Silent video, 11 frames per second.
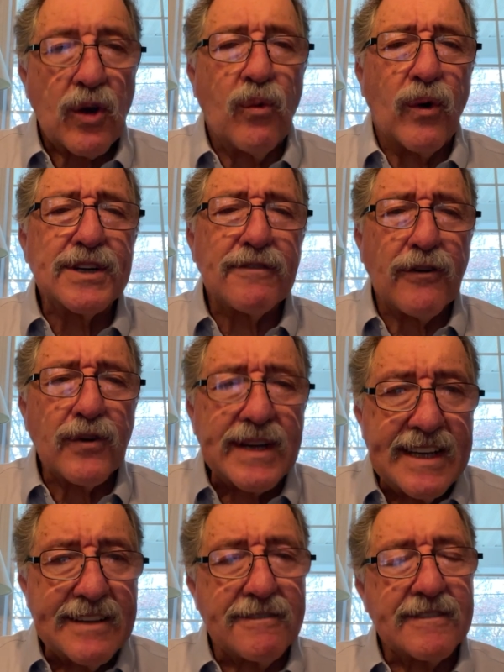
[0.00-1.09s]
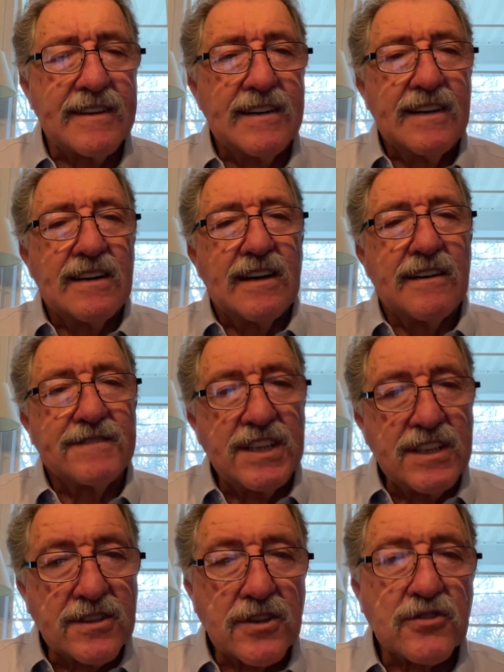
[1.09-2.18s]
wonderful gift of
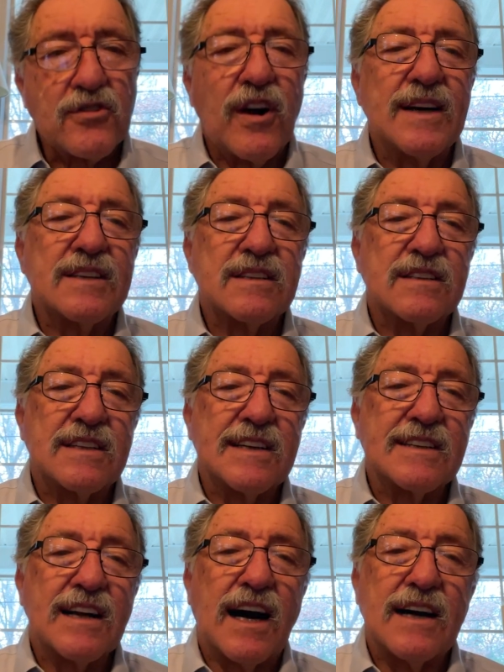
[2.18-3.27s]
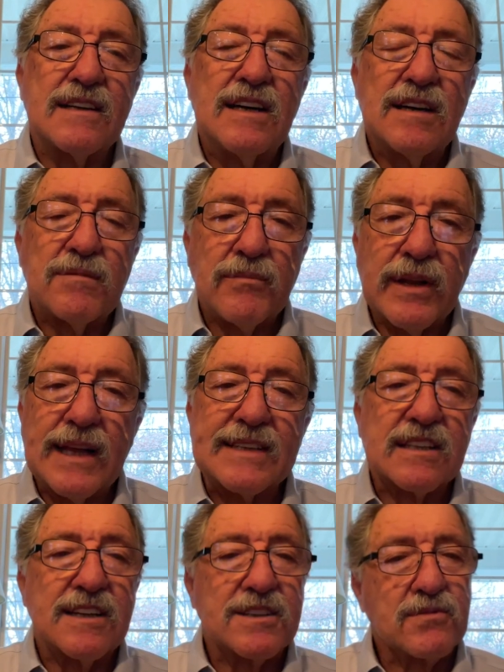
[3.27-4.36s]
Jesus Christ that God
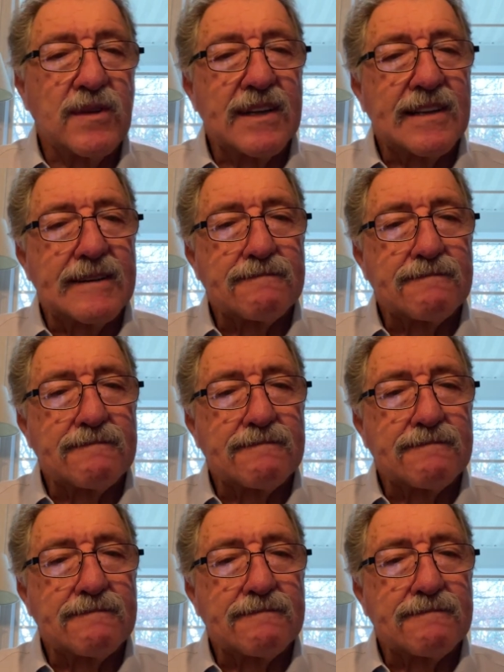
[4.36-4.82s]
blessed us with.